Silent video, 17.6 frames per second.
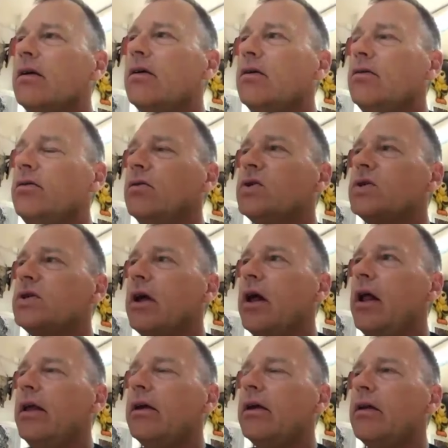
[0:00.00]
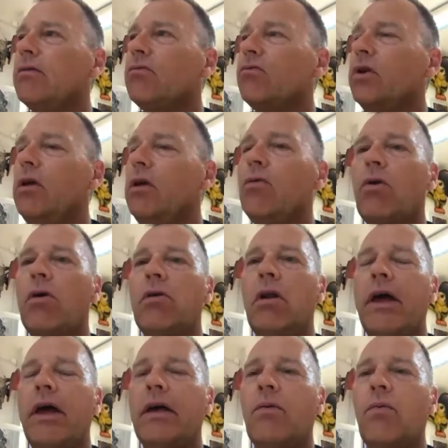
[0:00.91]
your style can really run
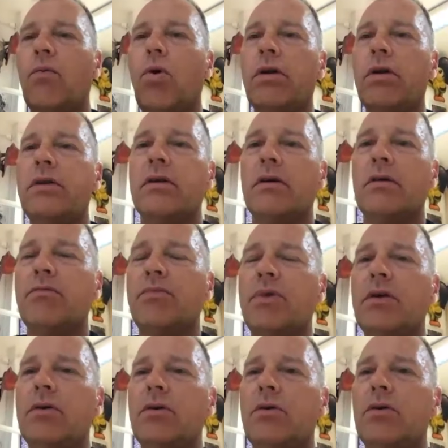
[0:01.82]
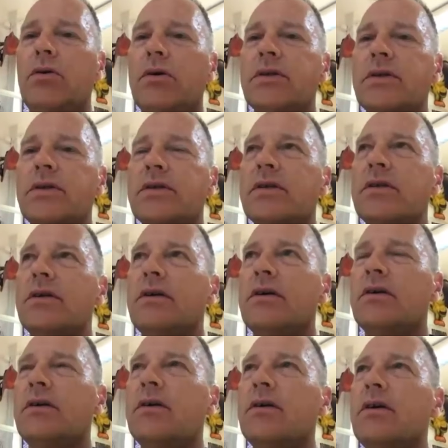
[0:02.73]
like water because.
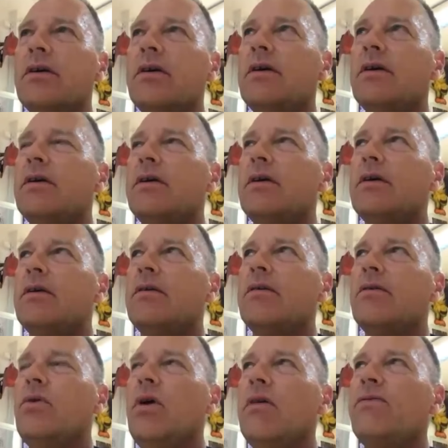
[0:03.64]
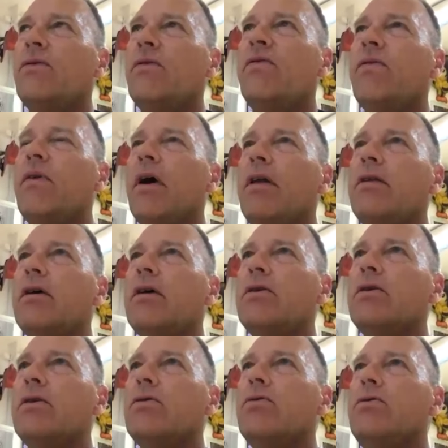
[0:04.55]
Uh, you have to find
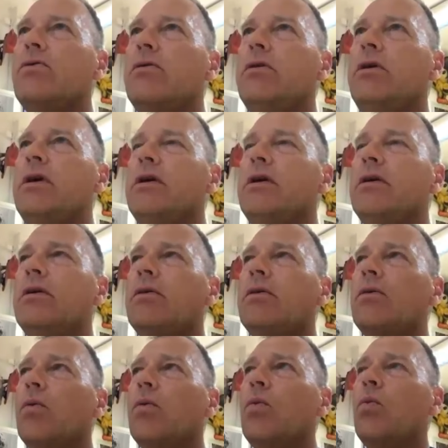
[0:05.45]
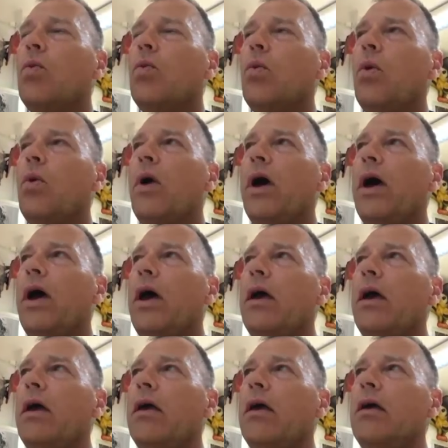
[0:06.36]
a unique way
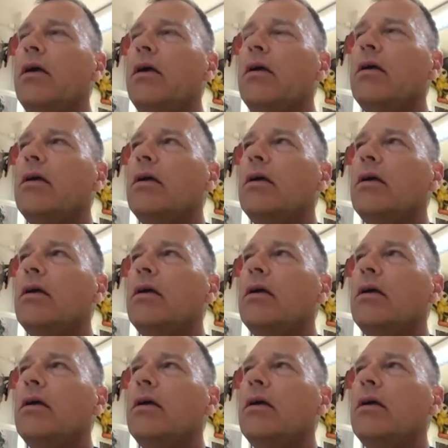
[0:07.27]
um,